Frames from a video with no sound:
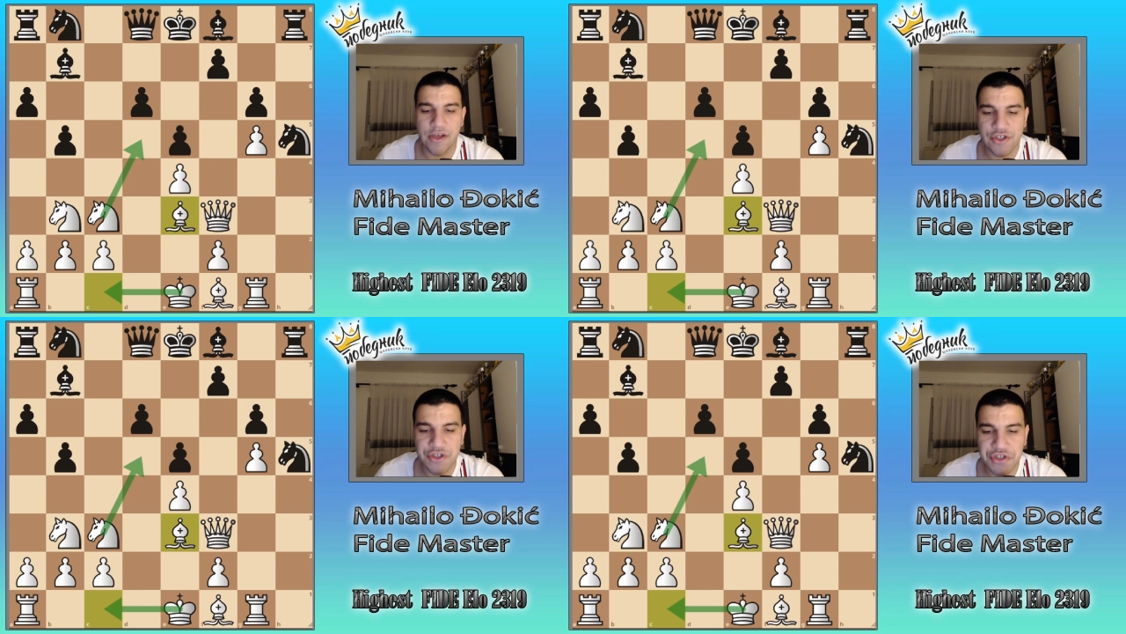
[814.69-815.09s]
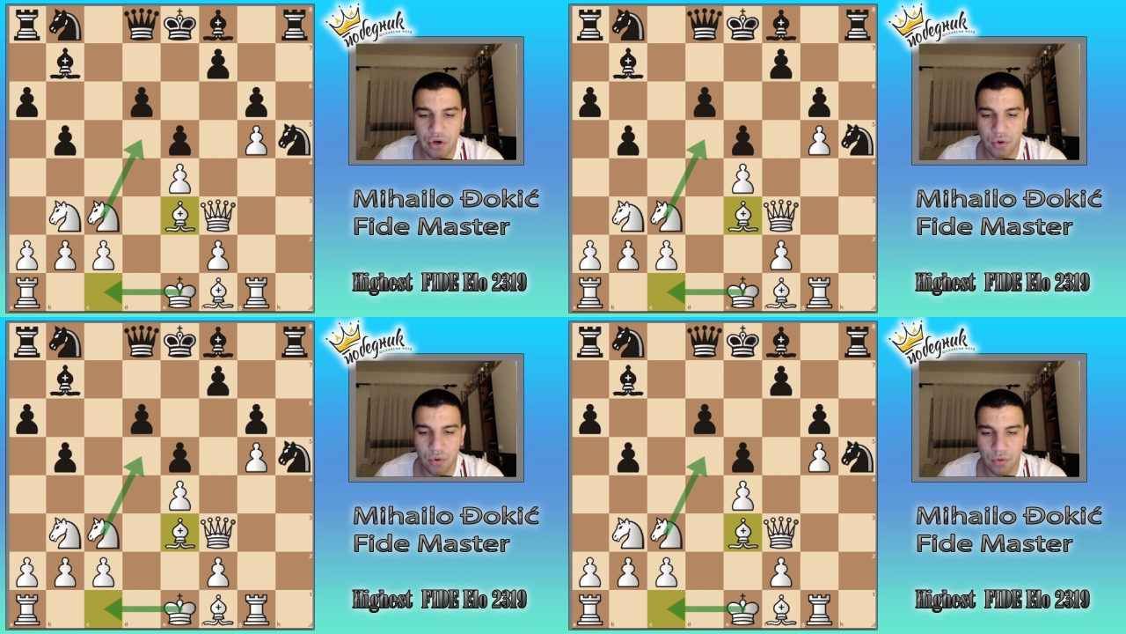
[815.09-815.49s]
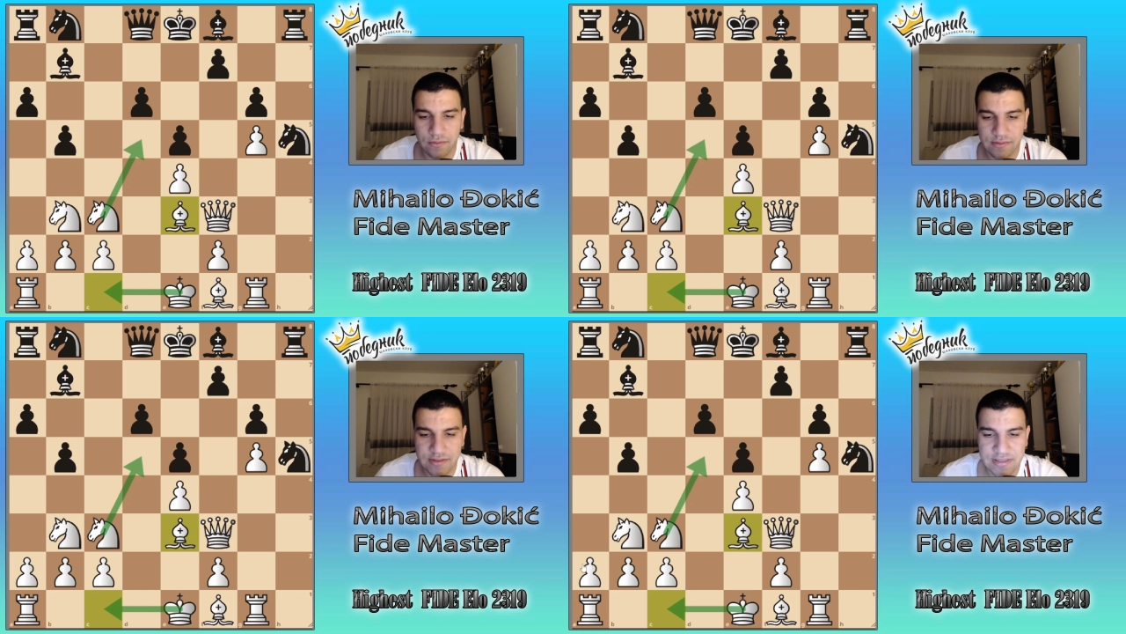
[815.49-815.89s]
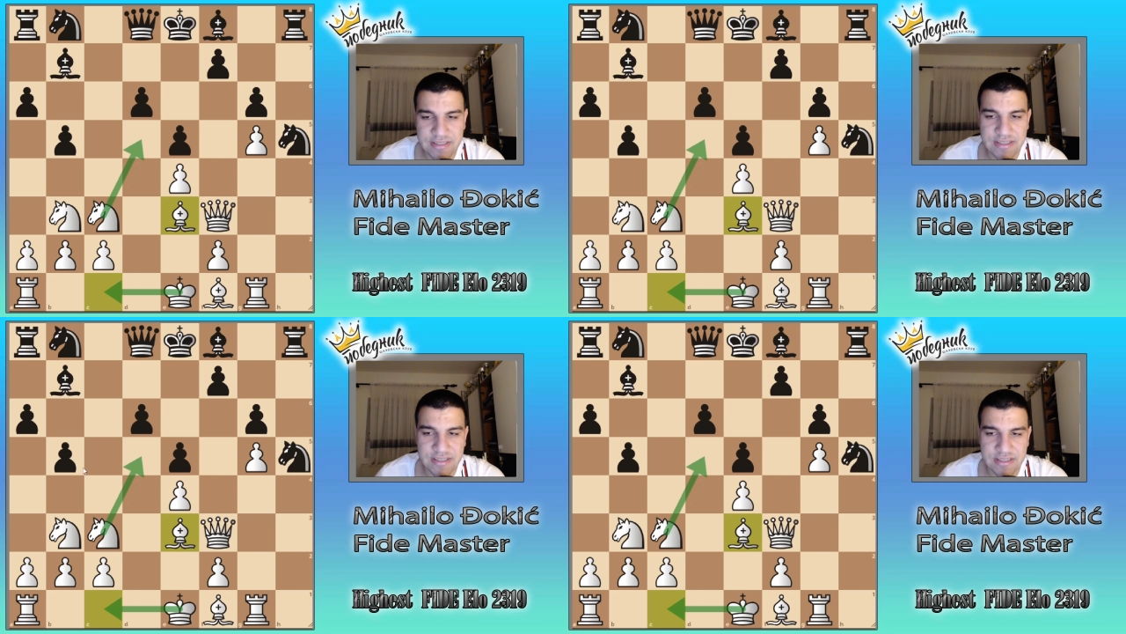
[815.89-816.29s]
So this
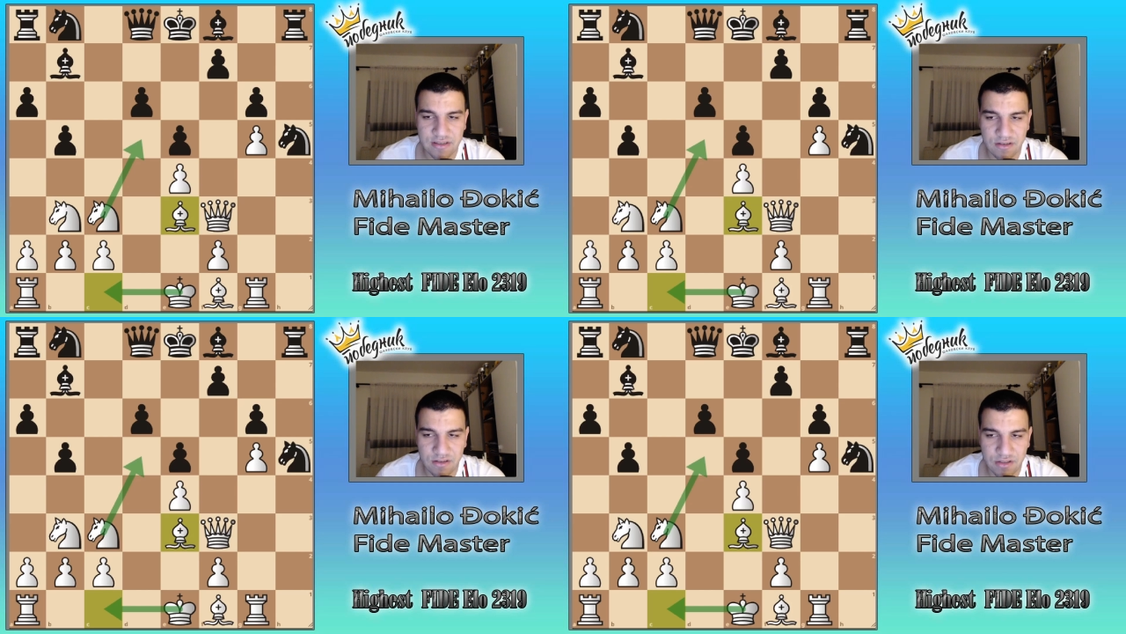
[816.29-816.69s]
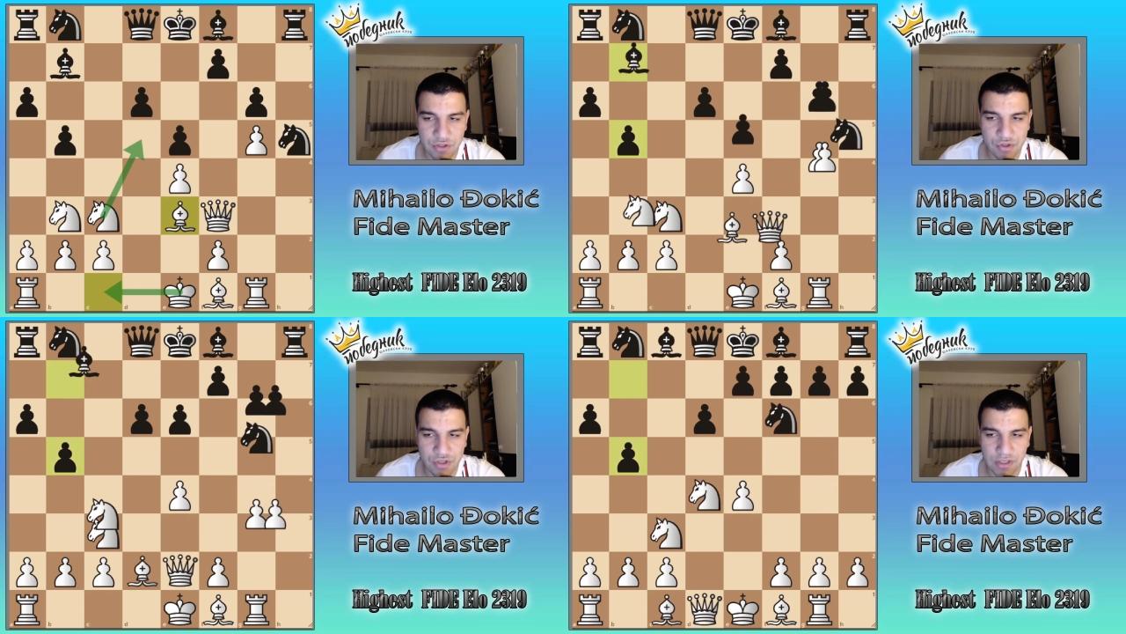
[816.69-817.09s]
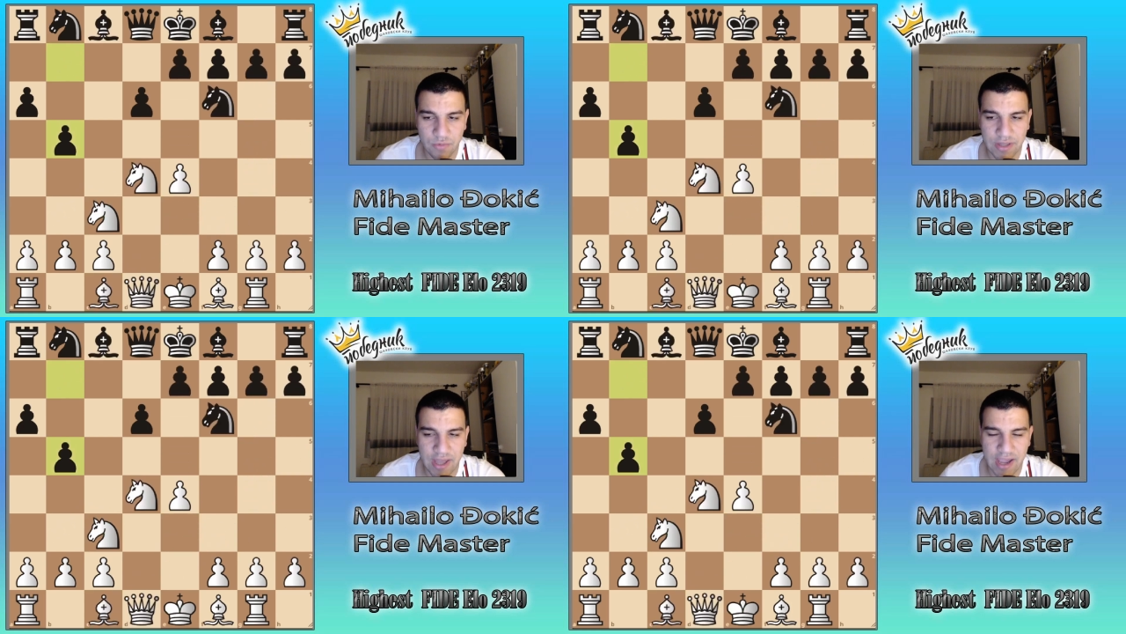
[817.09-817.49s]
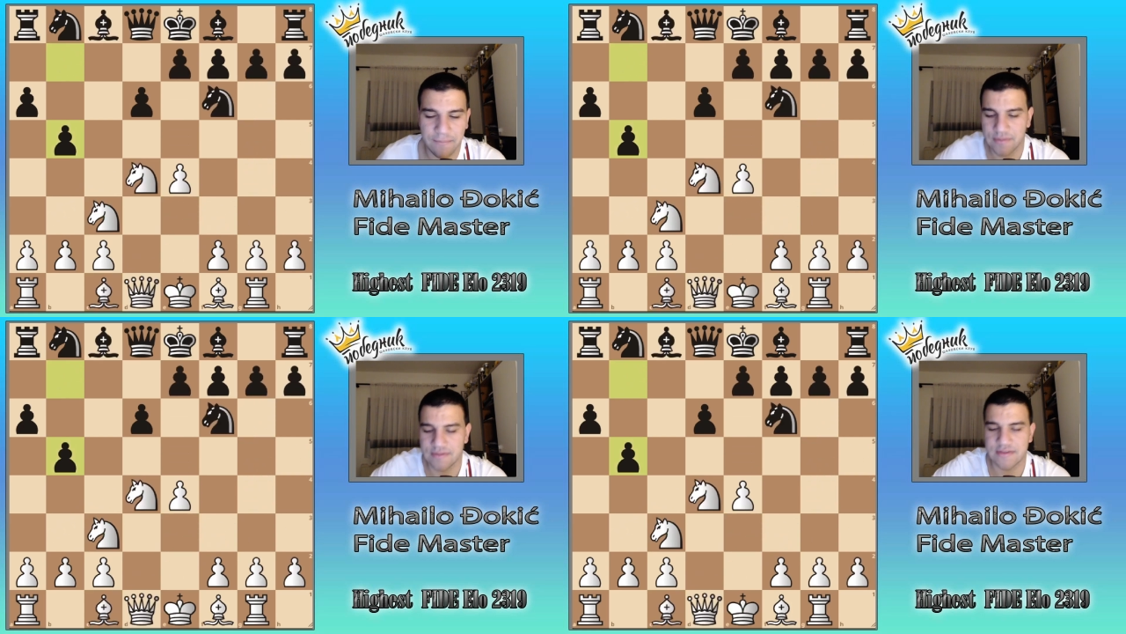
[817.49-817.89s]
is usually what
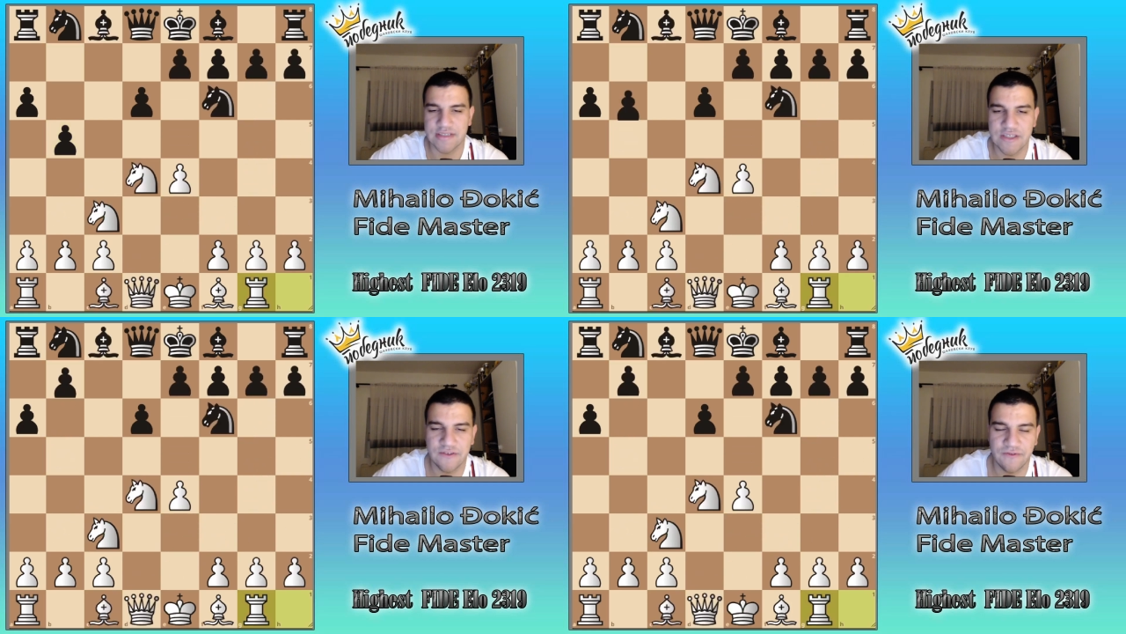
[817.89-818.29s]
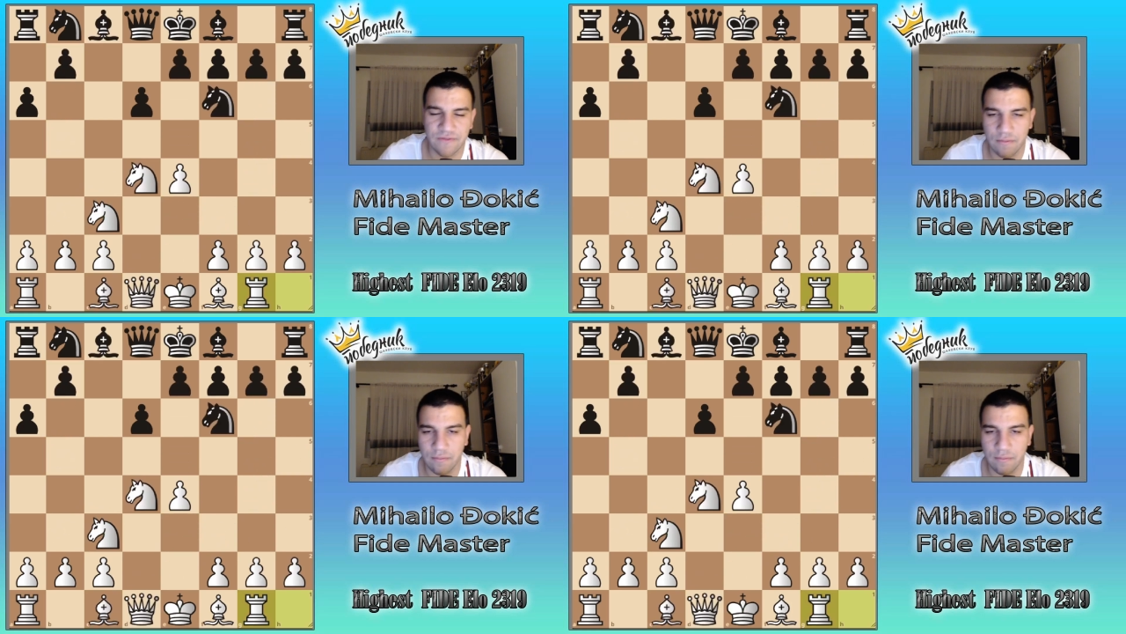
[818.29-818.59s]
happens if